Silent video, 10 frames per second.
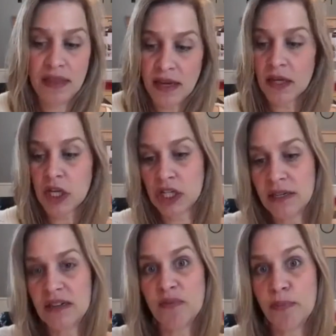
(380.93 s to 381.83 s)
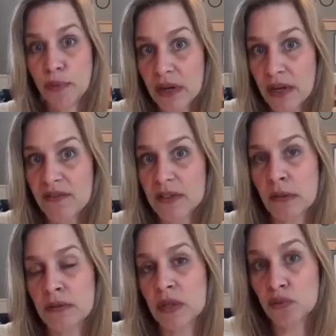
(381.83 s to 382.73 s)
think a creative brief is
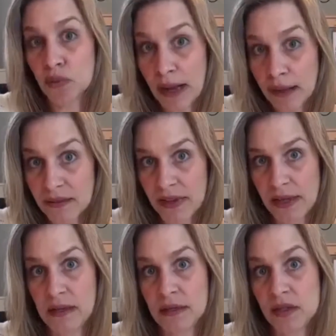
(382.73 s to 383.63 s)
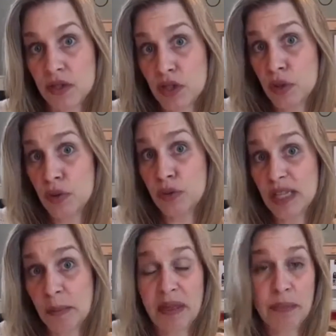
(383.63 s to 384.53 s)
only relevant to
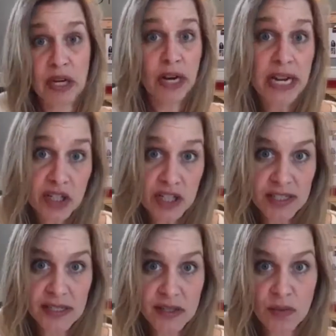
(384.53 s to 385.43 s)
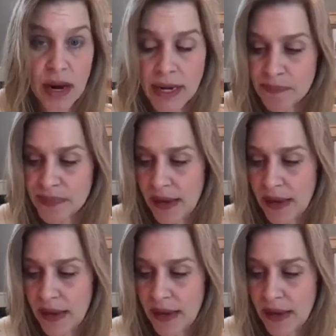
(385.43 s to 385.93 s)
some of the bigger agencies, right?